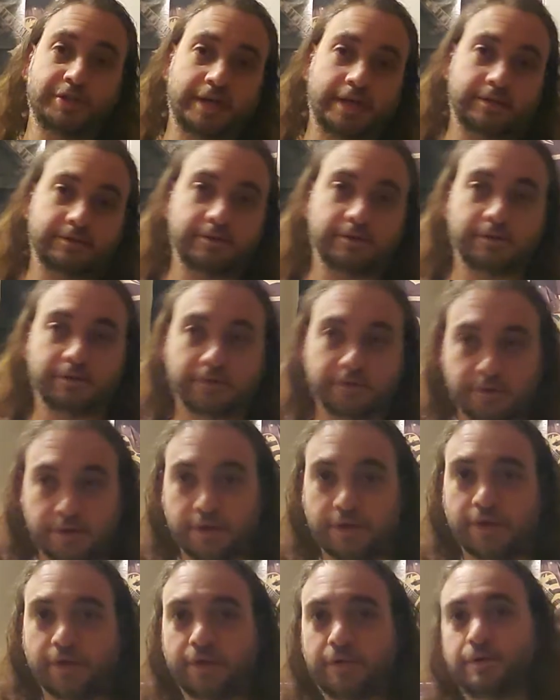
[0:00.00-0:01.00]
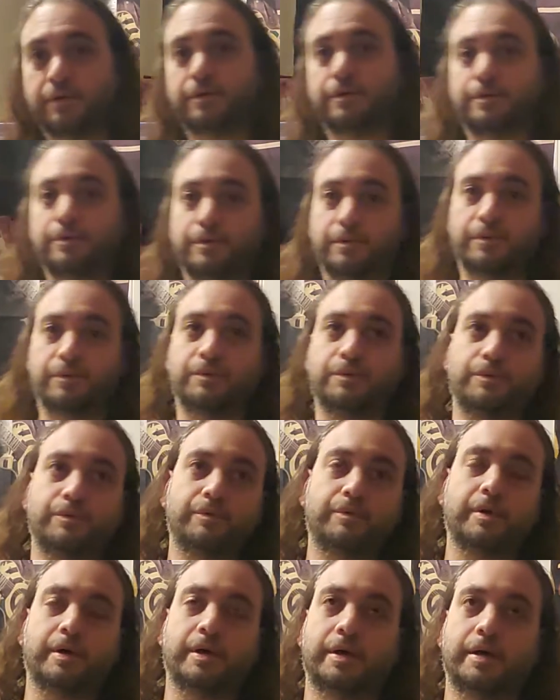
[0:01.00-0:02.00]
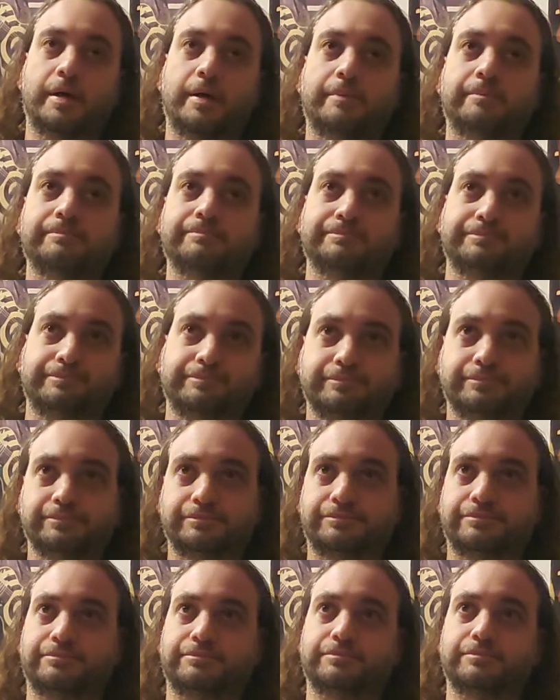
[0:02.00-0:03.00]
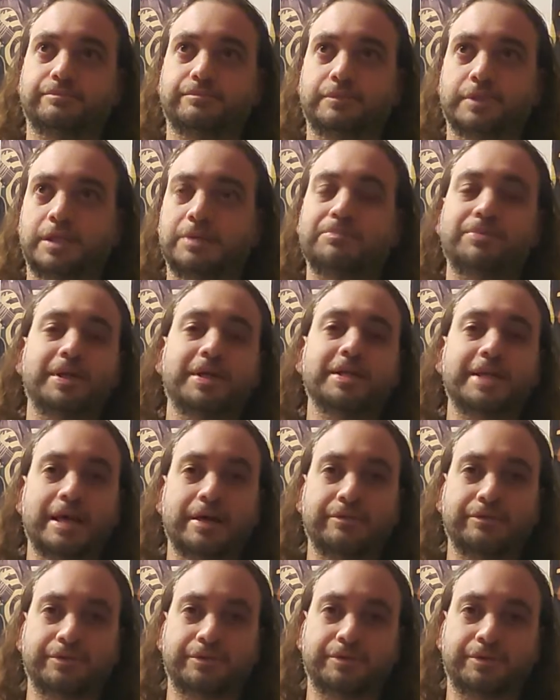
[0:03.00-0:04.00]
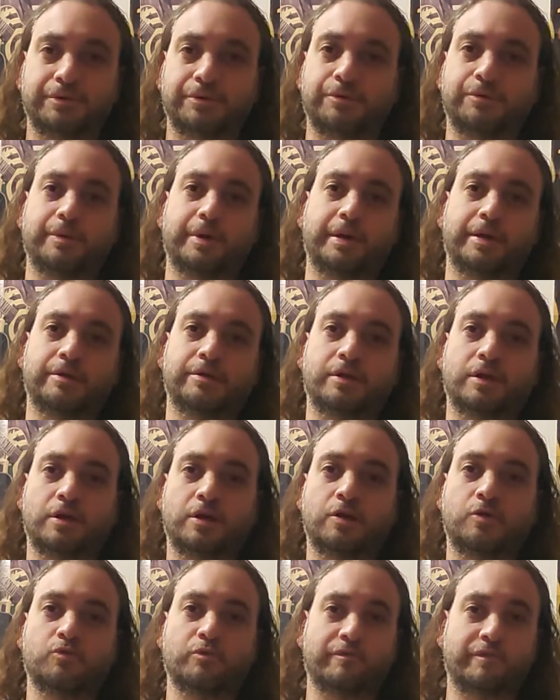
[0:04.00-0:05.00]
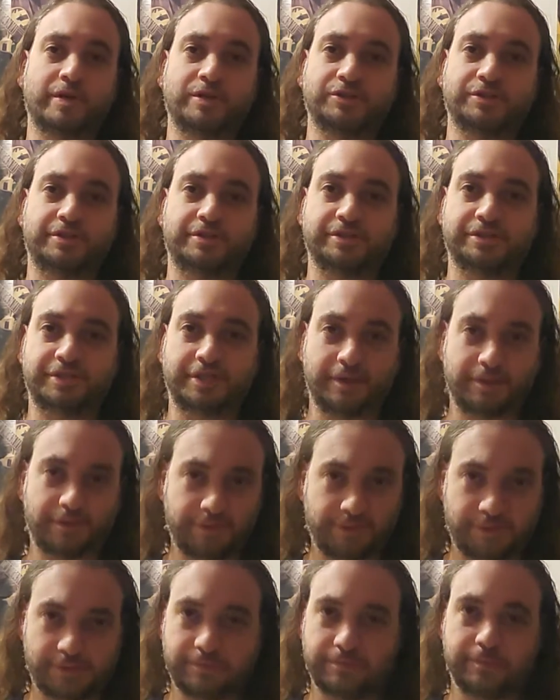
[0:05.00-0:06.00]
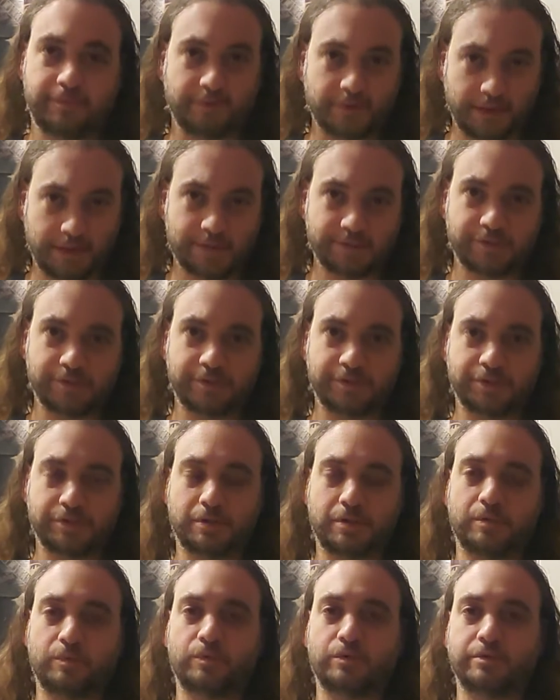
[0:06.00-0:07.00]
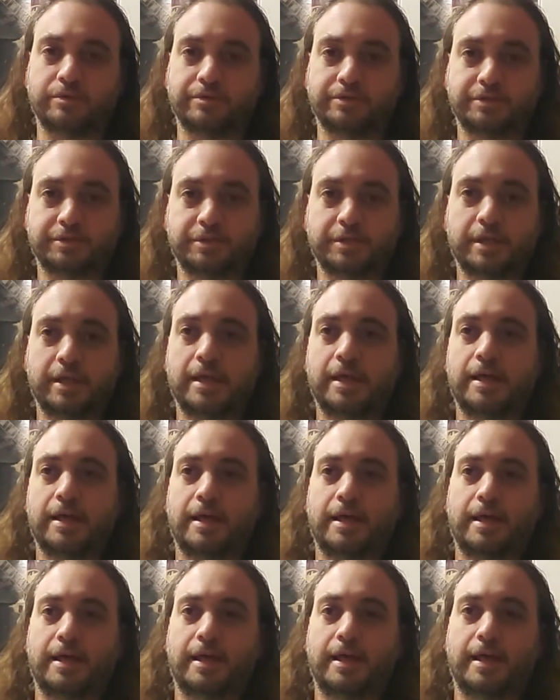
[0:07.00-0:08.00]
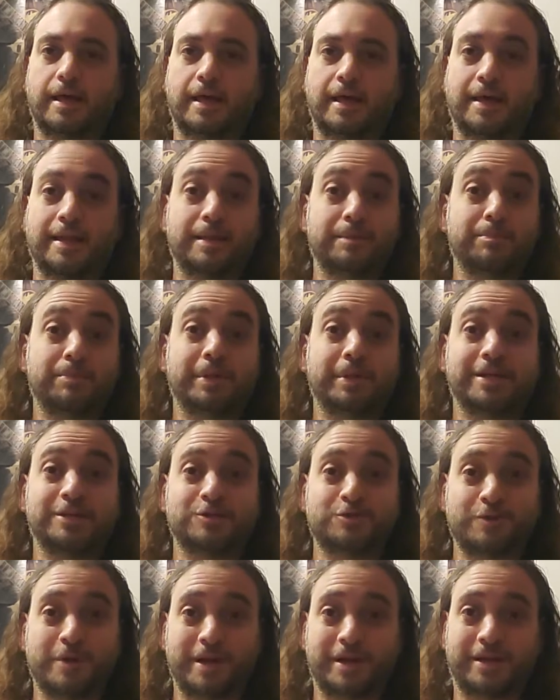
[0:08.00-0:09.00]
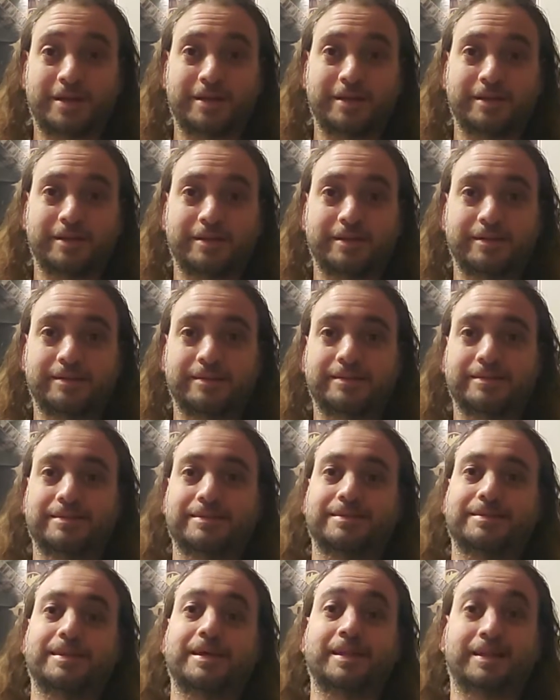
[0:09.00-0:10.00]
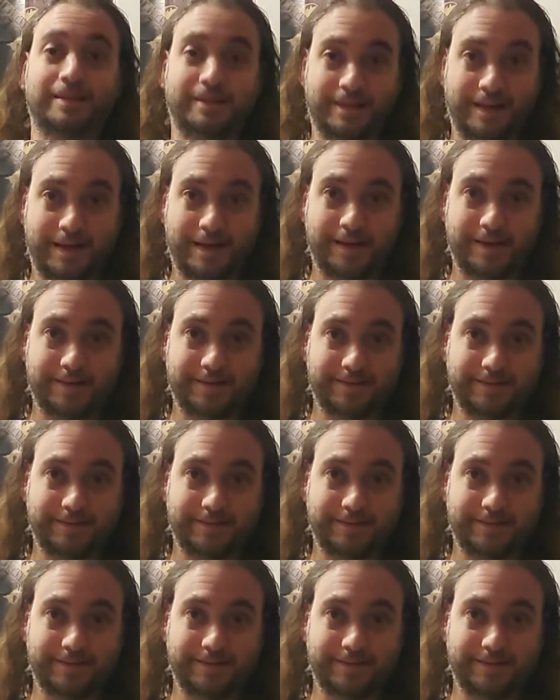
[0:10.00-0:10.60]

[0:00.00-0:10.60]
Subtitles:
actor who he played Count Dooku in Revenge of the Sith, if you guys are into Star Wars. And he played Dracula a lot.